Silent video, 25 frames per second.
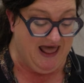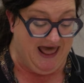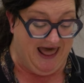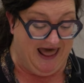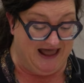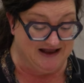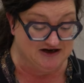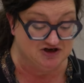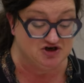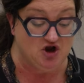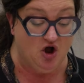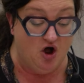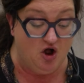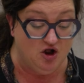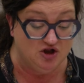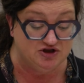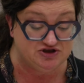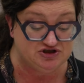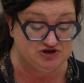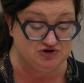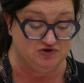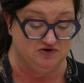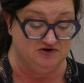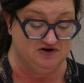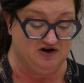and
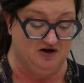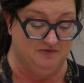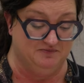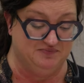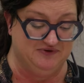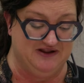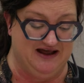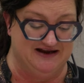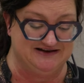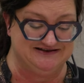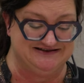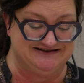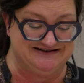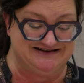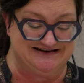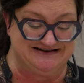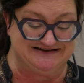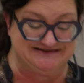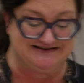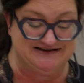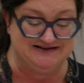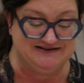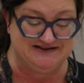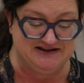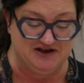cultural
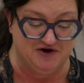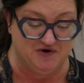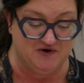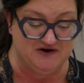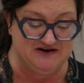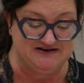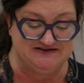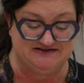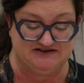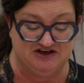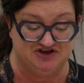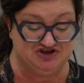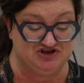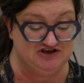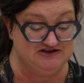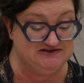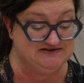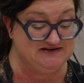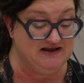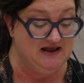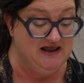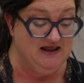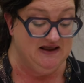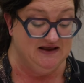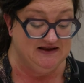complexities in theories such as
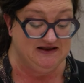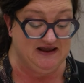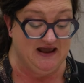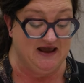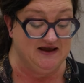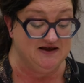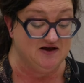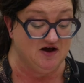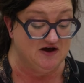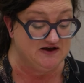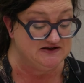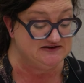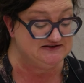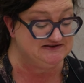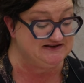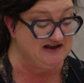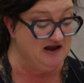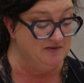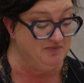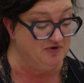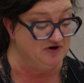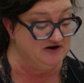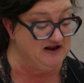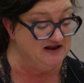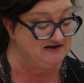chaos,
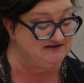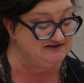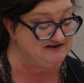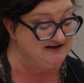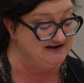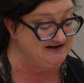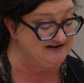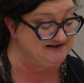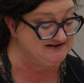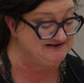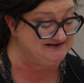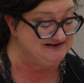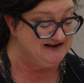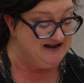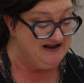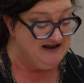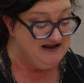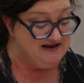cybernetics,